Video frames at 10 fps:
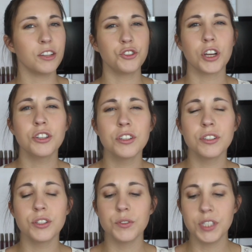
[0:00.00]
The
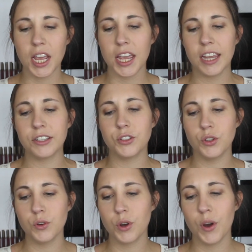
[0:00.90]
instructions do say
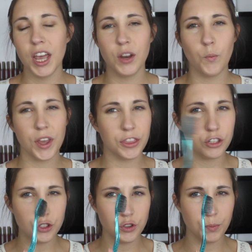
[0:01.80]
to go ahead and wet
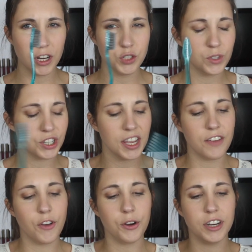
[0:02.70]
the toothbrush, which I
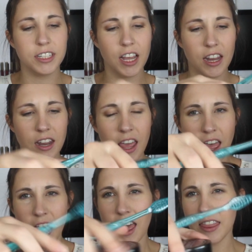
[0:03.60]
have already done,
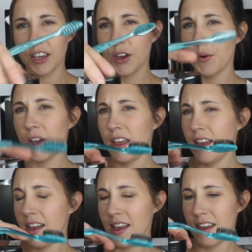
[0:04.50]
and then go
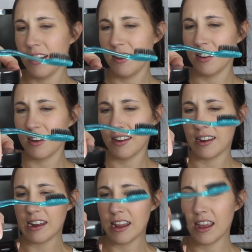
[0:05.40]
ahead
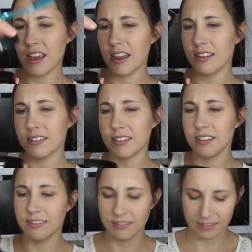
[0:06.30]
and
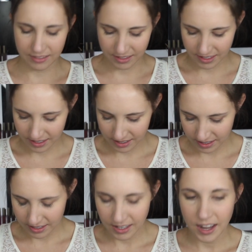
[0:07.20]

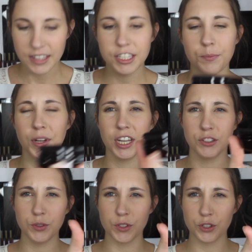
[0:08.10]
dip it
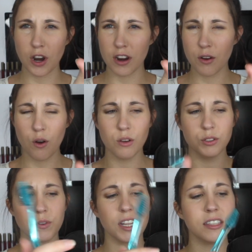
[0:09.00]
into the charcoal
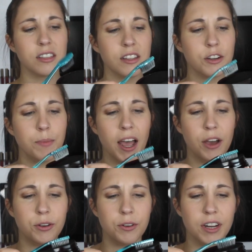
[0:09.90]
so it is a little
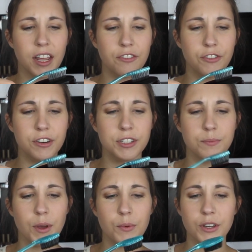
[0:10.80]
powdery at
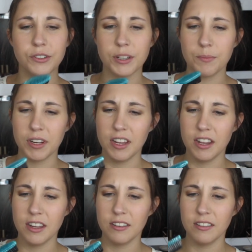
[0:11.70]
first but when you dip it
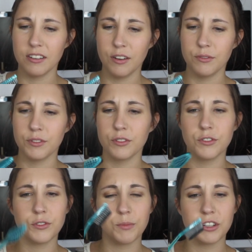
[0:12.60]
in coats the
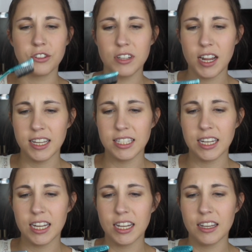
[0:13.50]
toothbrush
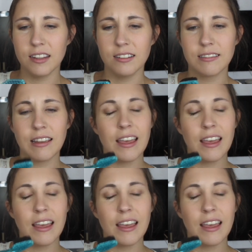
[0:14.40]
nicely